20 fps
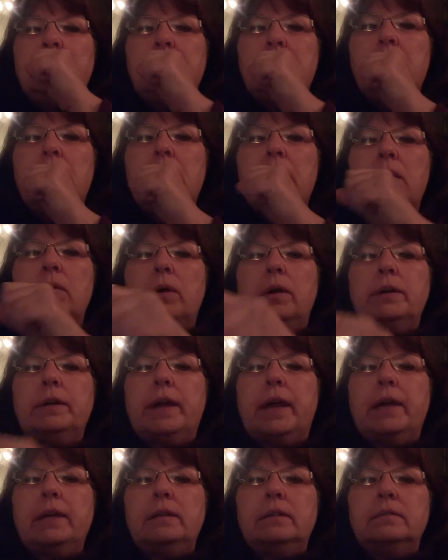Oh,
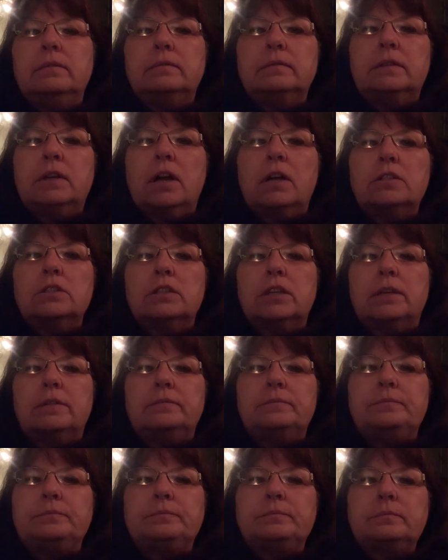okay. Gotcha.
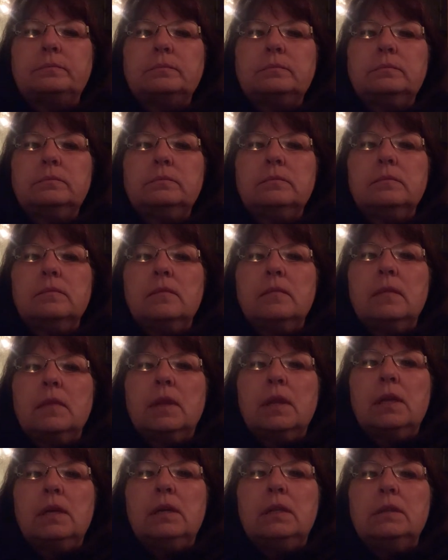
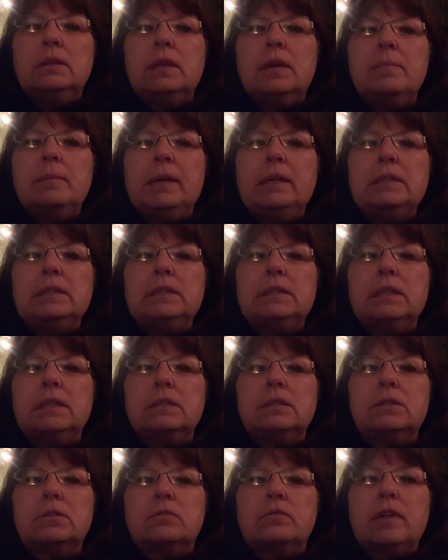That makes
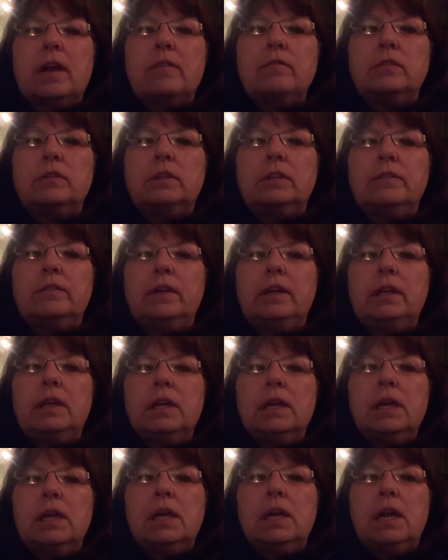sense, survival living.
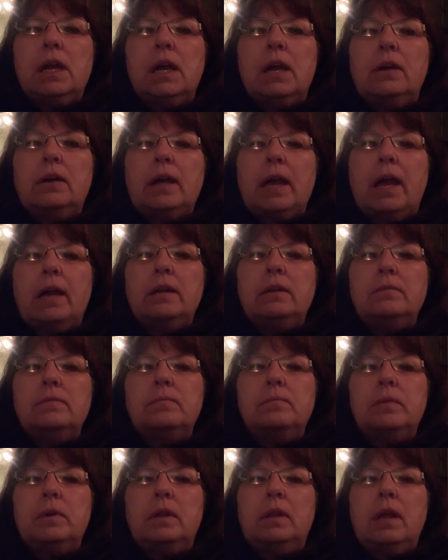Okay,
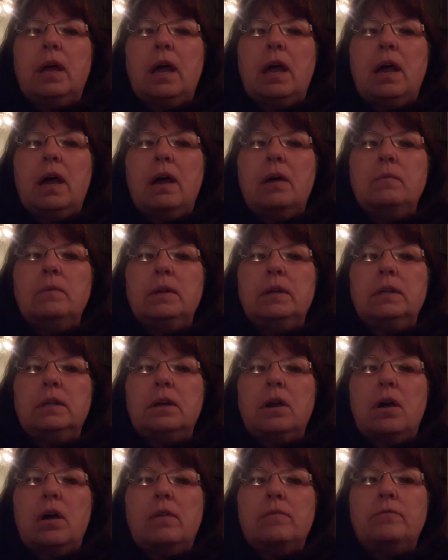well, I went and
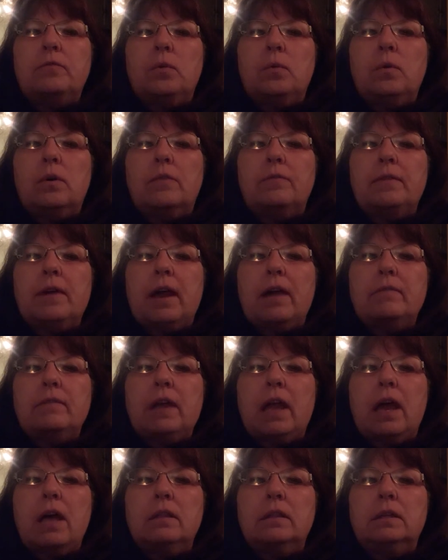got 4 or 5
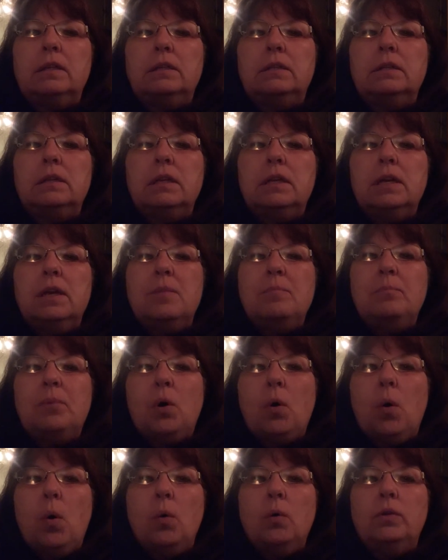gallon
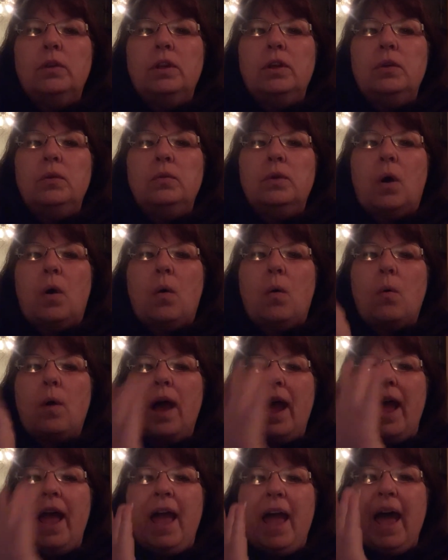pool noodle.
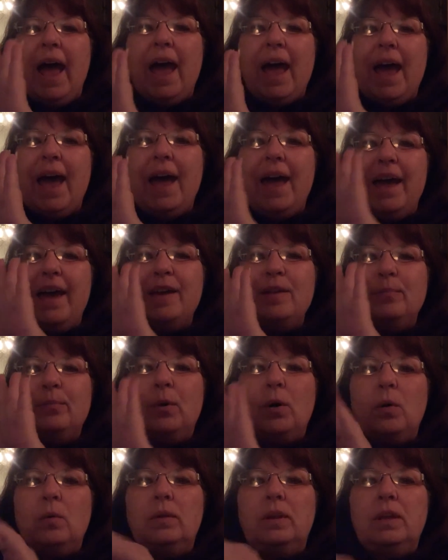Hey,
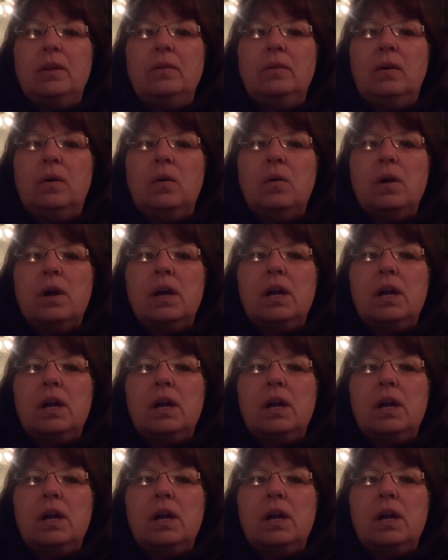pool noodle.